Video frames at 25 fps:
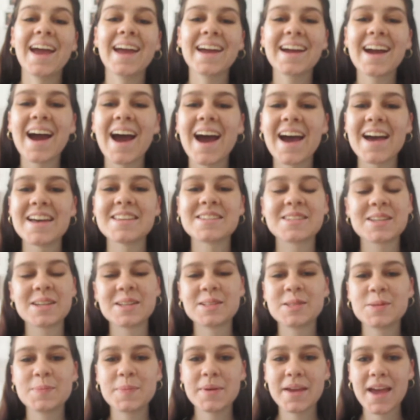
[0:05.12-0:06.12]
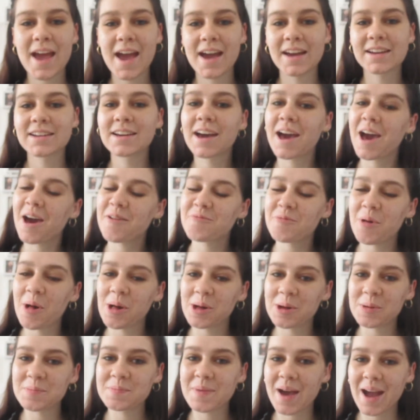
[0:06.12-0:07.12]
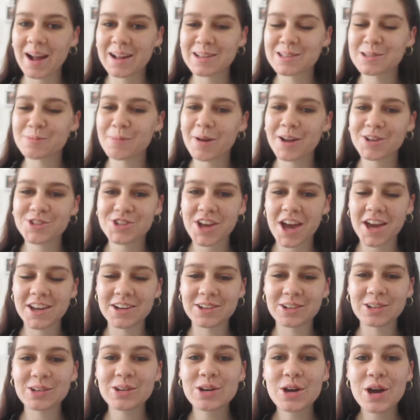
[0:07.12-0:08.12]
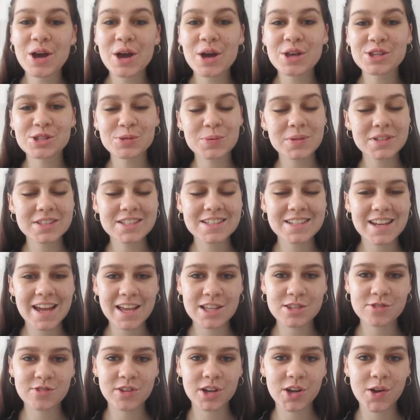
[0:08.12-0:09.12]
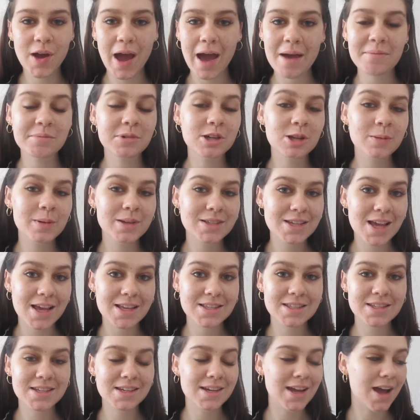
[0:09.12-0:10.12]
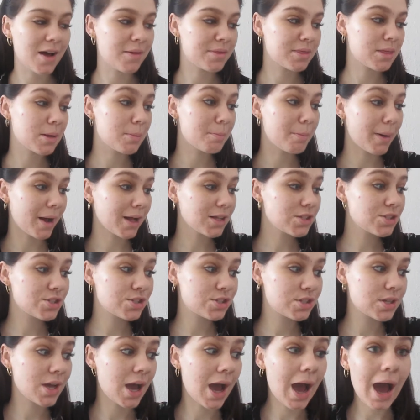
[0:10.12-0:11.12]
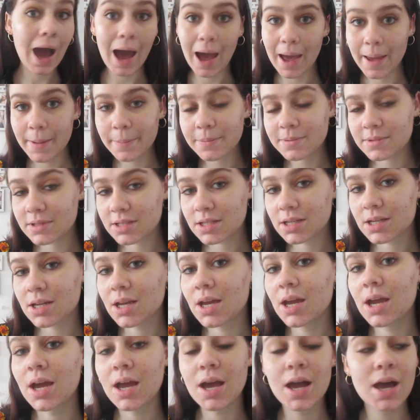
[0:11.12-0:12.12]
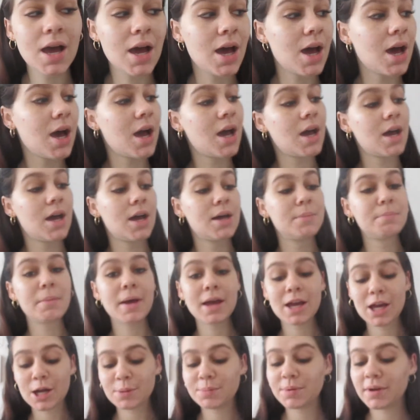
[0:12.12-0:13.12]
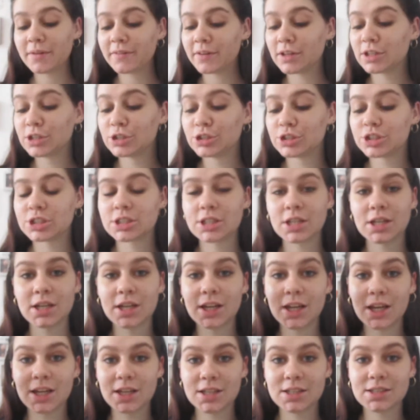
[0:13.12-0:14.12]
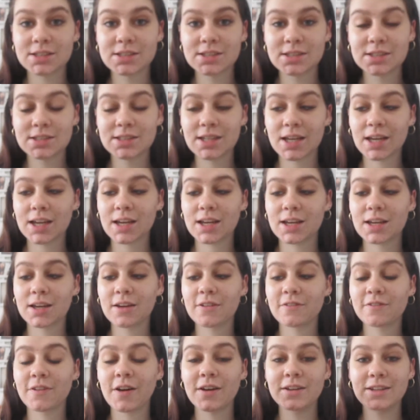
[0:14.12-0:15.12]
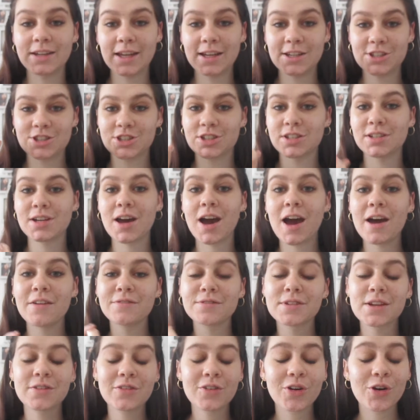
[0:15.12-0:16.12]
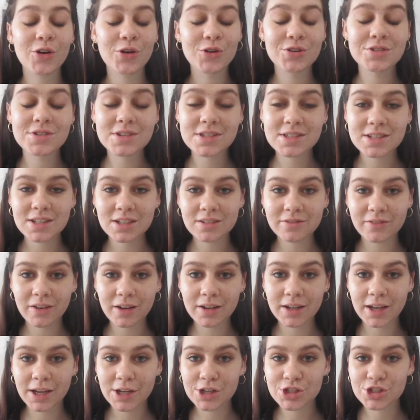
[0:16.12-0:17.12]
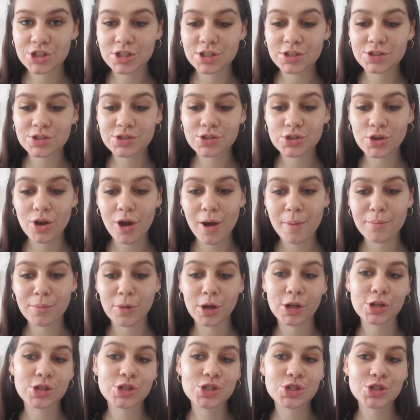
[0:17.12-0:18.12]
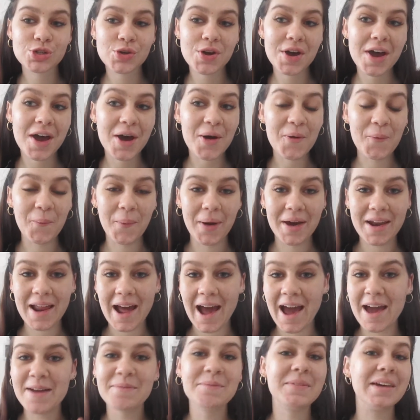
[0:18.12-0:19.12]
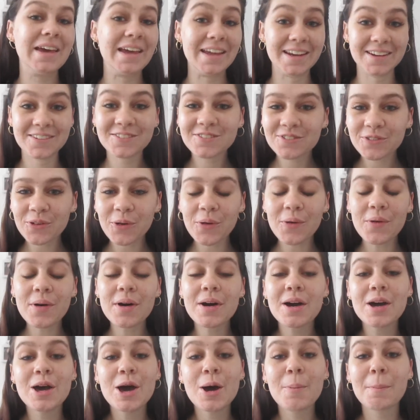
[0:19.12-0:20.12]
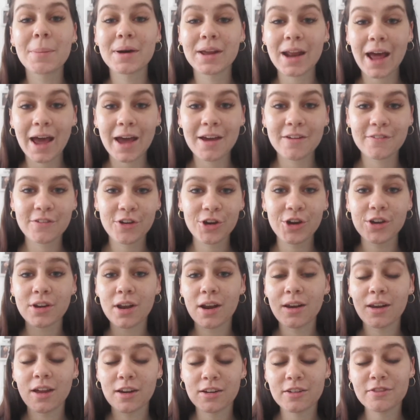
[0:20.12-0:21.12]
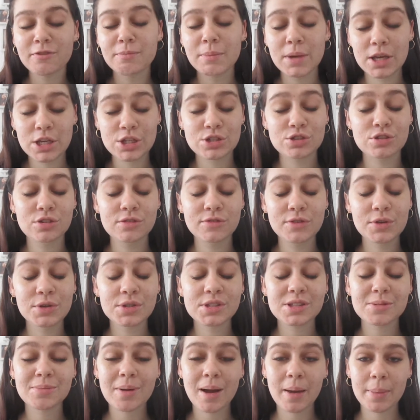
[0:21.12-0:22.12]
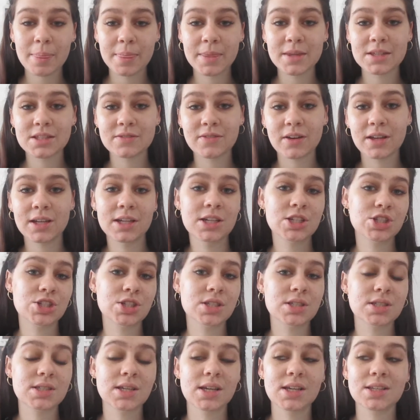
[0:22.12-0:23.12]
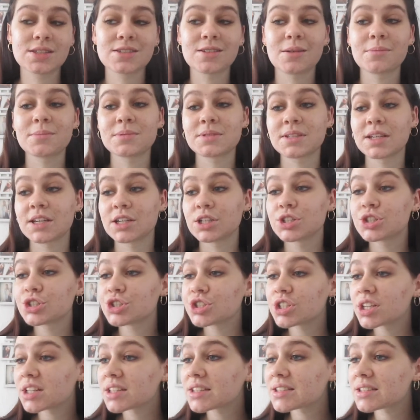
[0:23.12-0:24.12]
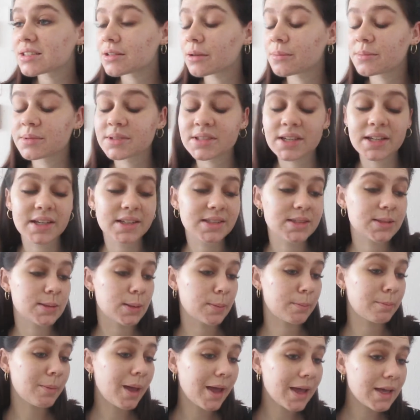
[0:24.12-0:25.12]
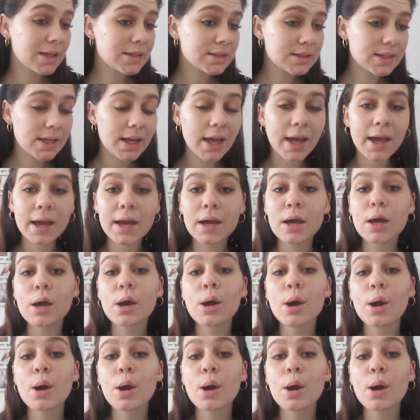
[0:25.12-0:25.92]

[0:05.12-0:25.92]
Hey guys, it's Bianca and welcome back to my channel. So in today's video I'm going to be testing out the much hyped Makeup Revolution stick foundation. Now I've never owned a stick foundation, so I'm not sure what I'm in for, but I've heard a lot of mixed reviews about this foundation, saying some say it's shit, some say it's amazing.